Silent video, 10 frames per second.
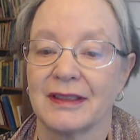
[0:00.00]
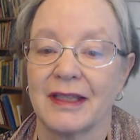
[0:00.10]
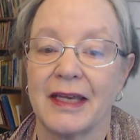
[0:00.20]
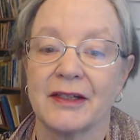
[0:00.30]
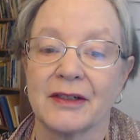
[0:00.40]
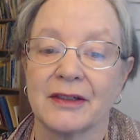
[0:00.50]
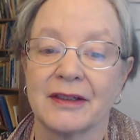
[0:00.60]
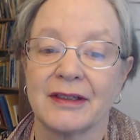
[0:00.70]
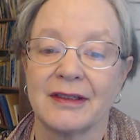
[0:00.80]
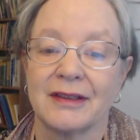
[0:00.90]
Later,
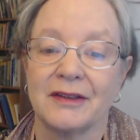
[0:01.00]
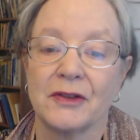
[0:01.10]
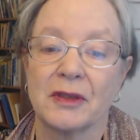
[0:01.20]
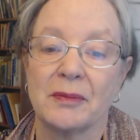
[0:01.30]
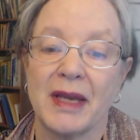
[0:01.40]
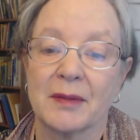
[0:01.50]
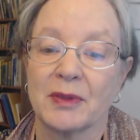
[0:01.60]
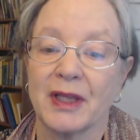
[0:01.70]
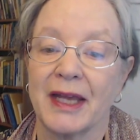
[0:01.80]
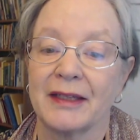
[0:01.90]
you can make a
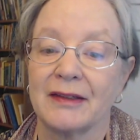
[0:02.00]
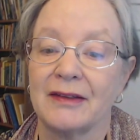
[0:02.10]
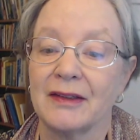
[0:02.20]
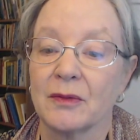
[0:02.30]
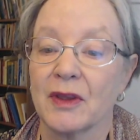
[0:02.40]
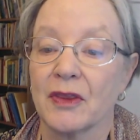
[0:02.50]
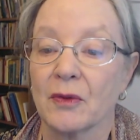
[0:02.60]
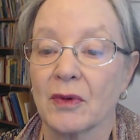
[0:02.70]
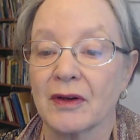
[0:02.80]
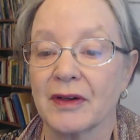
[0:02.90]
plan to deal with the
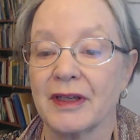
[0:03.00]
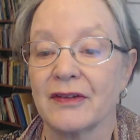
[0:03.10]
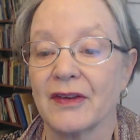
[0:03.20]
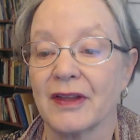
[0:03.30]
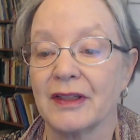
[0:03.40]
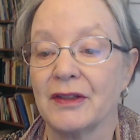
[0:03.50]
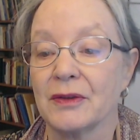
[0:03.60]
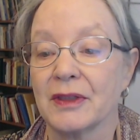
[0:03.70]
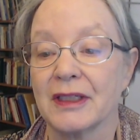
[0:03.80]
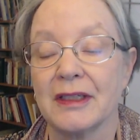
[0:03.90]
worries that you
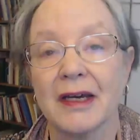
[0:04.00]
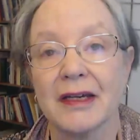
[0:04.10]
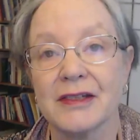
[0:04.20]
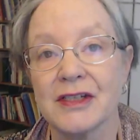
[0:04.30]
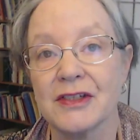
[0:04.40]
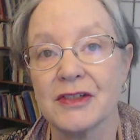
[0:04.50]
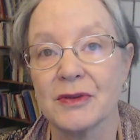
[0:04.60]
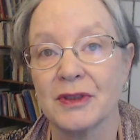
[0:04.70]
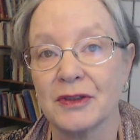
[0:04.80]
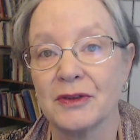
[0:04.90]
can nudge into
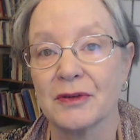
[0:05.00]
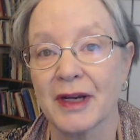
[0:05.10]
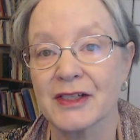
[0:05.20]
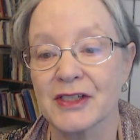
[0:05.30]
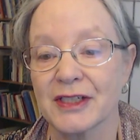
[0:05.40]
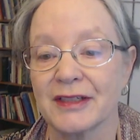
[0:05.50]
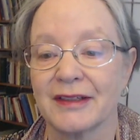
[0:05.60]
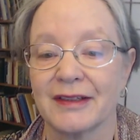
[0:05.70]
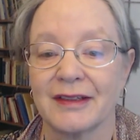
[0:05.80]
a new direction.